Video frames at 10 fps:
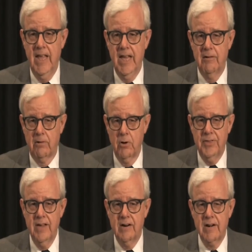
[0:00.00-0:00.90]
He
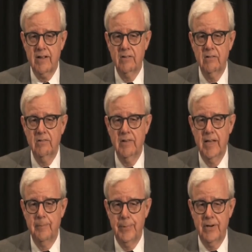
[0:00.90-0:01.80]
wrote the article,
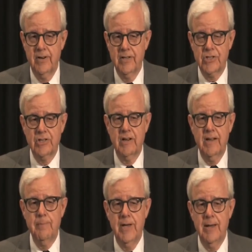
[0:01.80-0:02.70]
it appeared in a
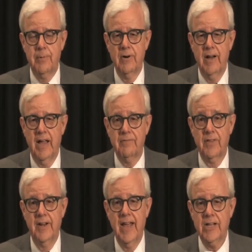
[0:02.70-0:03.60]
Sunday paper, and
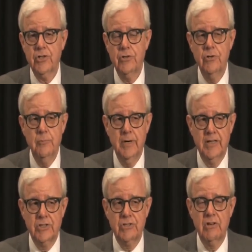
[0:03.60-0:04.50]
for the next 2
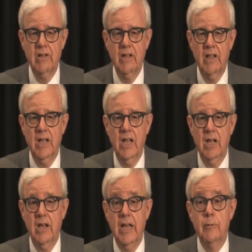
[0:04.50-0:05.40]
months,
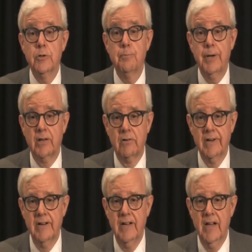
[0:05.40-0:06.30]
he was
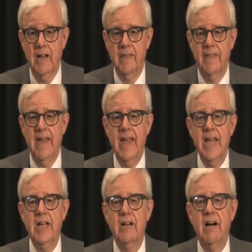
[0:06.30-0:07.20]
pilloried.
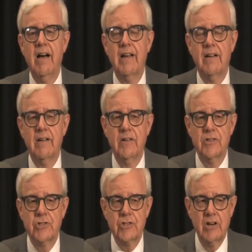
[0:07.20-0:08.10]
They got
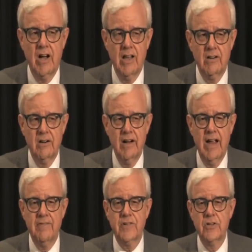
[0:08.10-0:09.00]
scholar
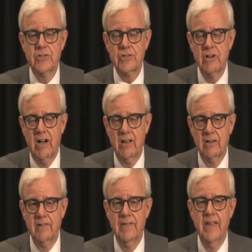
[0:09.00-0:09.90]
after
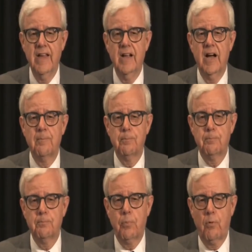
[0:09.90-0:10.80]
scholar. They got
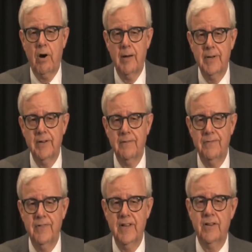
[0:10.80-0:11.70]
prominent
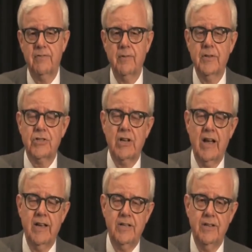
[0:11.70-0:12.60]
figure from the
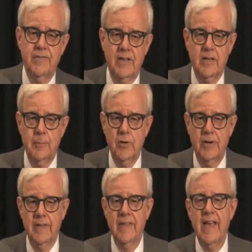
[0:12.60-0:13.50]
scientific
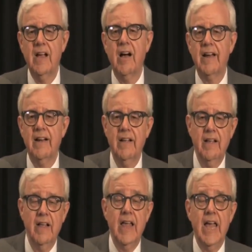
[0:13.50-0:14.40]
community. They got
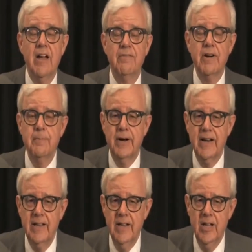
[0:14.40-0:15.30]

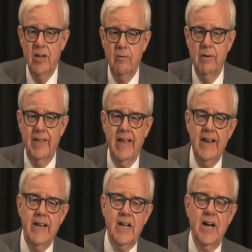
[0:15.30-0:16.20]
everybody with
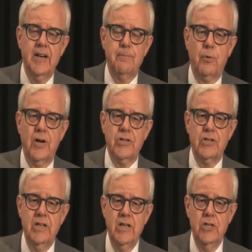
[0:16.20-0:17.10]
any kind of
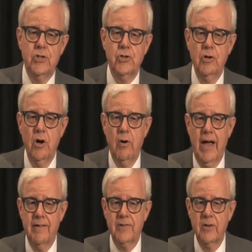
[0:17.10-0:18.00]
prestige to go
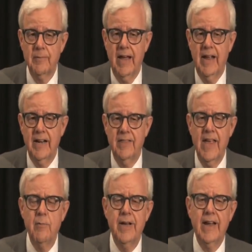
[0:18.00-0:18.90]
after him, and
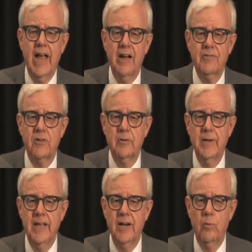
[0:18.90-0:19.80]
they went after him
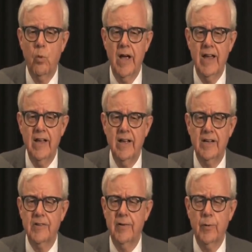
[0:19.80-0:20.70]
in a way
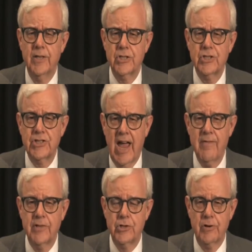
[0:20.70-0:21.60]
with a
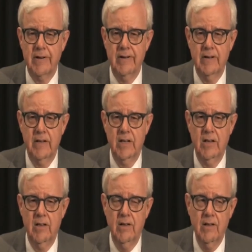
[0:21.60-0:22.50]
savagery
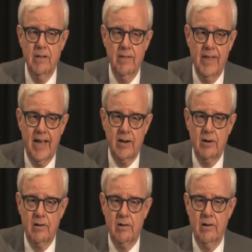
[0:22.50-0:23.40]
that
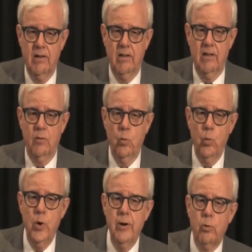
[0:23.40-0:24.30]

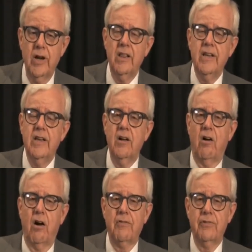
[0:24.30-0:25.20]
we really
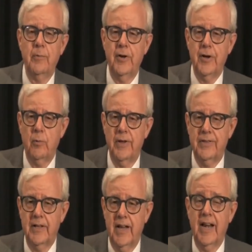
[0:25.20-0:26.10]
aren't familiar
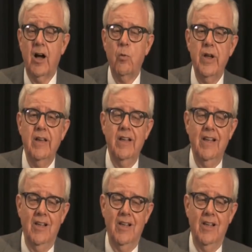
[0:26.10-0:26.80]
with today. Now, we